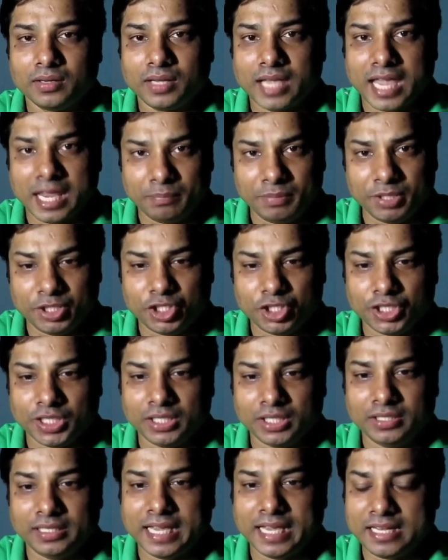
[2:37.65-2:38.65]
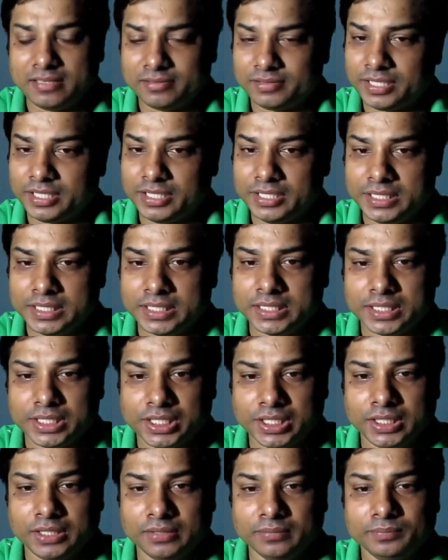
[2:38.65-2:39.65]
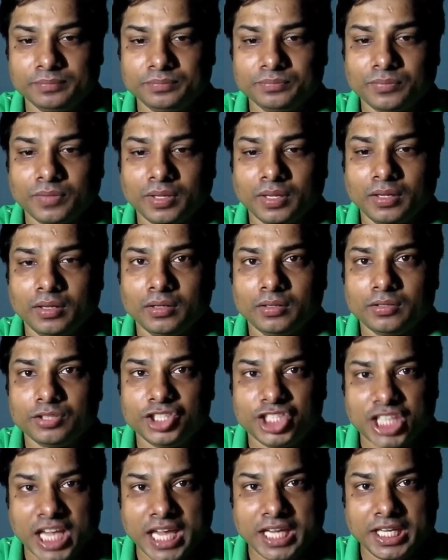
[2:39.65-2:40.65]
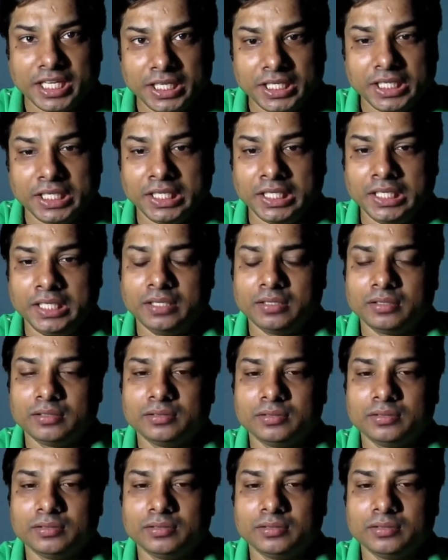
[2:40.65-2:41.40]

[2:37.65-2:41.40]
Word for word: NPTEL, NCERT, JEE,